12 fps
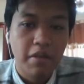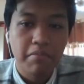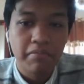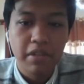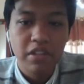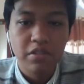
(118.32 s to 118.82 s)

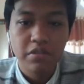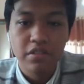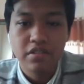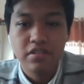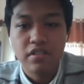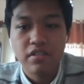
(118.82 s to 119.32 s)
Me too,
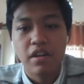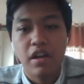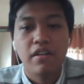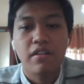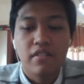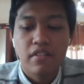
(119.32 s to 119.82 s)
Gus.
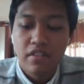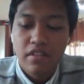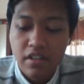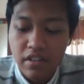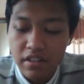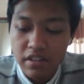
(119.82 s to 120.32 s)

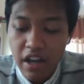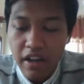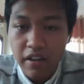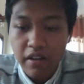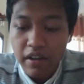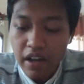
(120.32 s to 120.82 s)

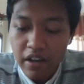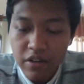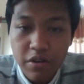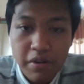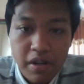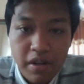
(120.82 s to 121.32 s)
I normally